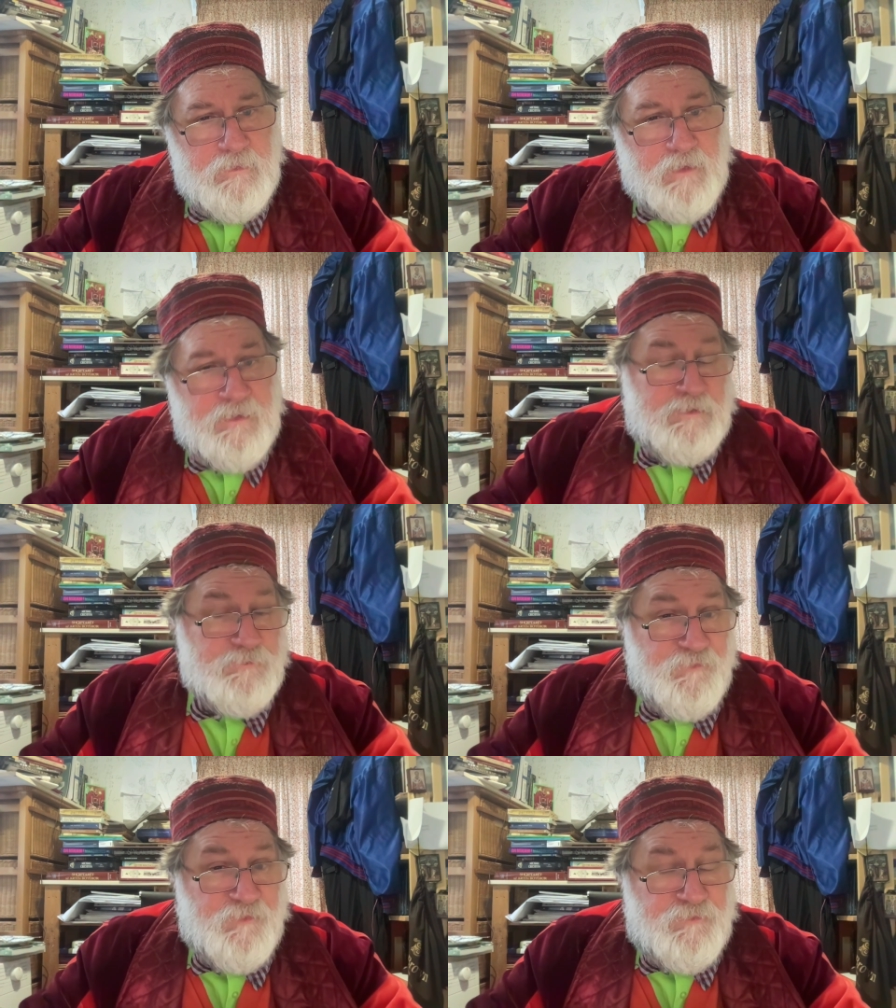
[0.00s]
I, I
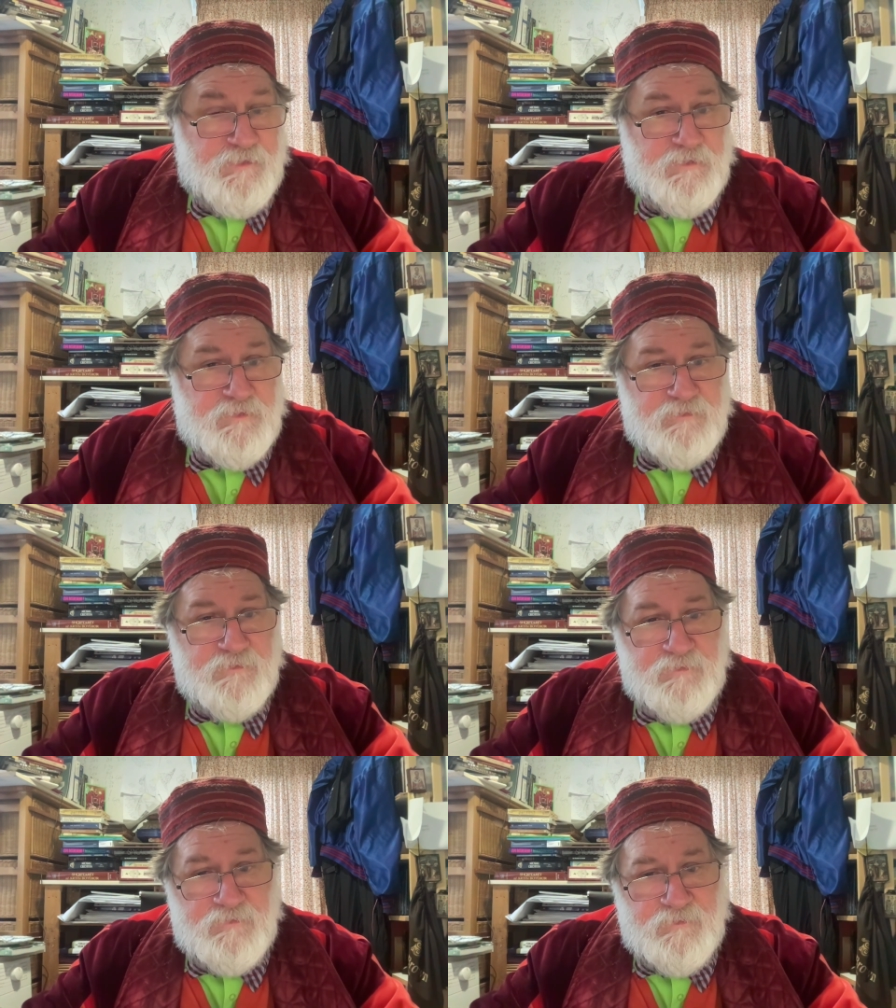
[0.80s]
also think
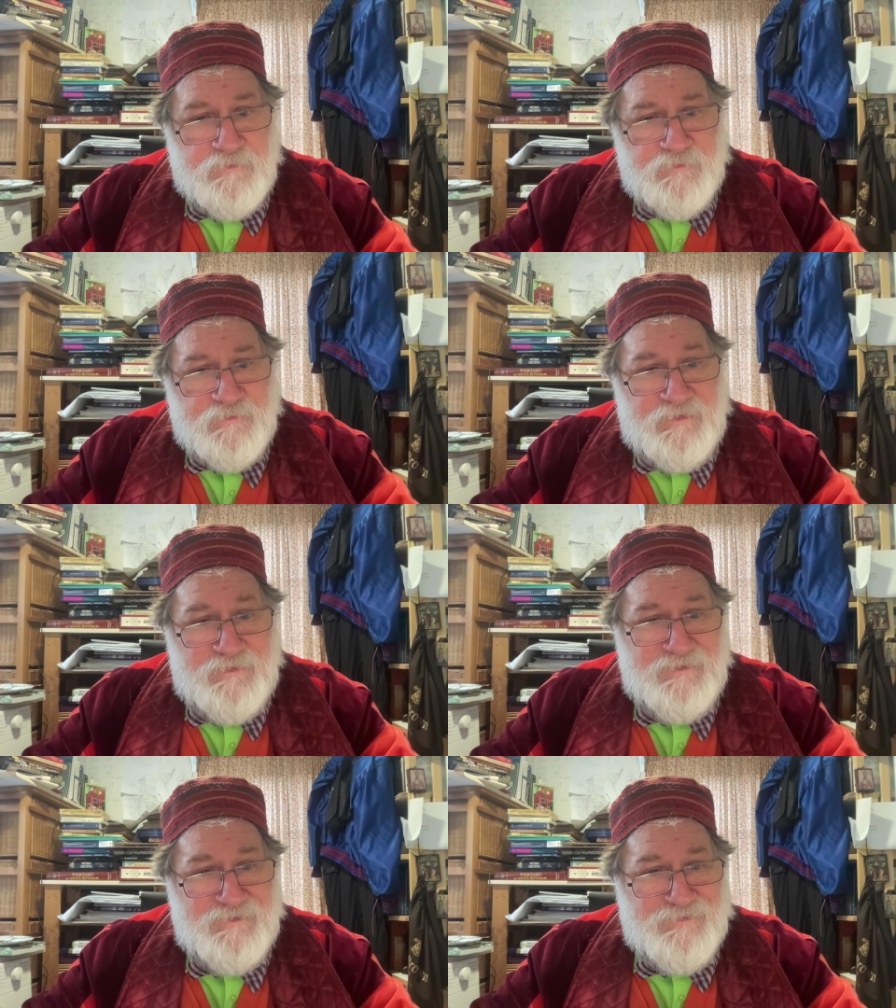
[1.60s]
that
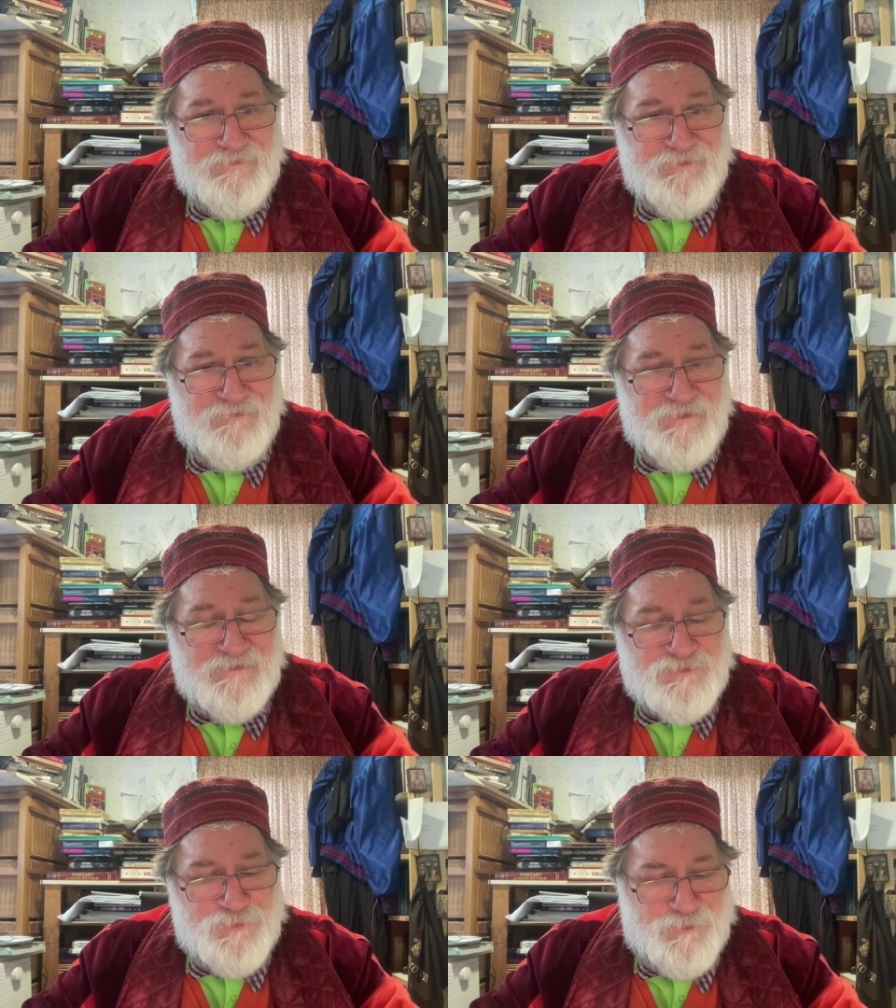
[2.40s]
the, uh, the, the
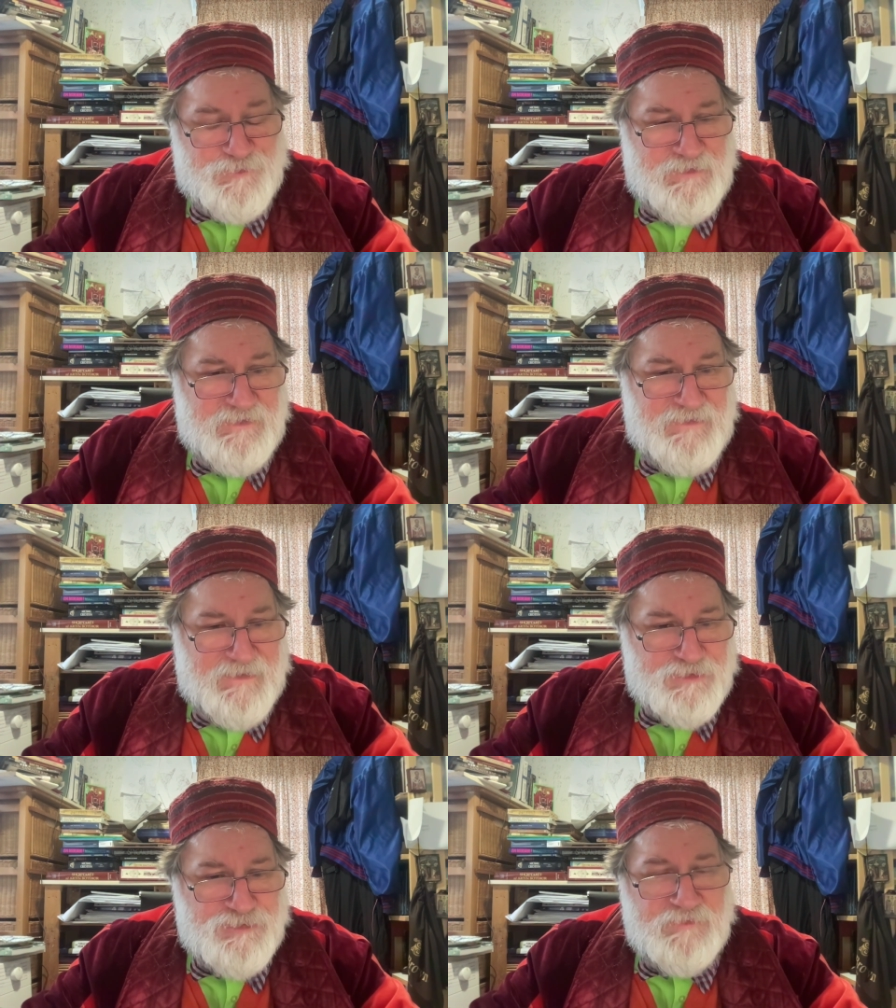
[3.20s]
extraordinary
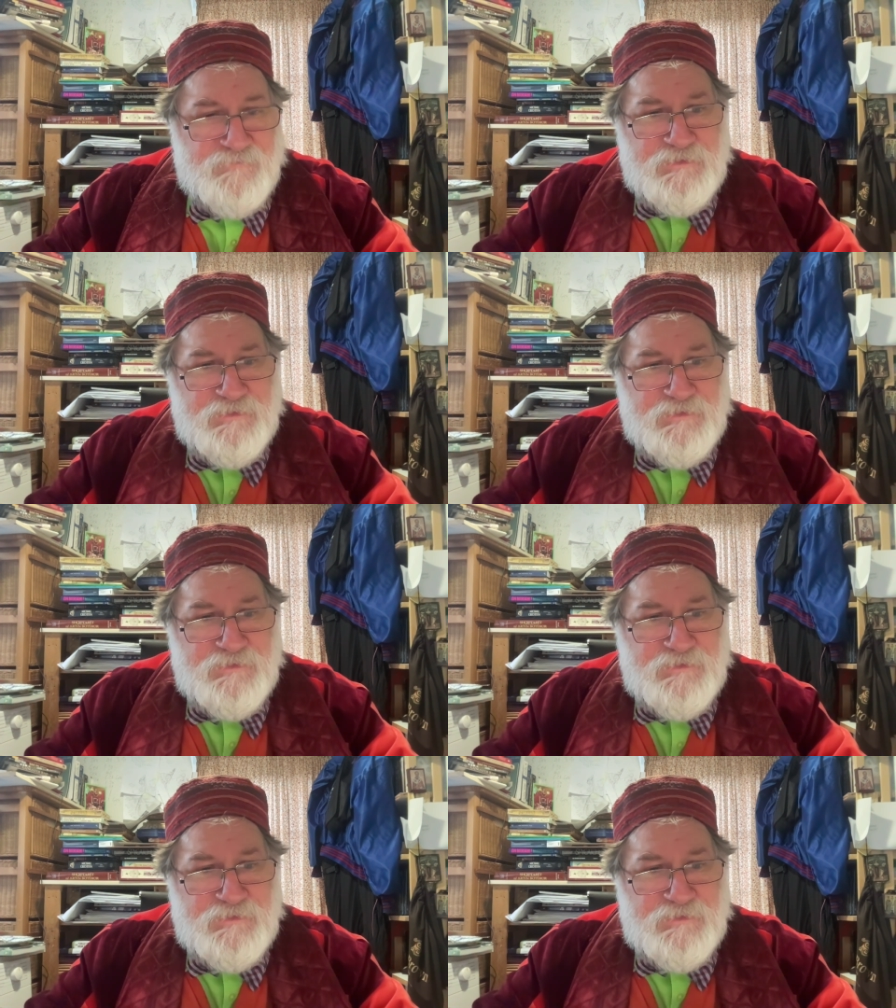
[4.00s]
election of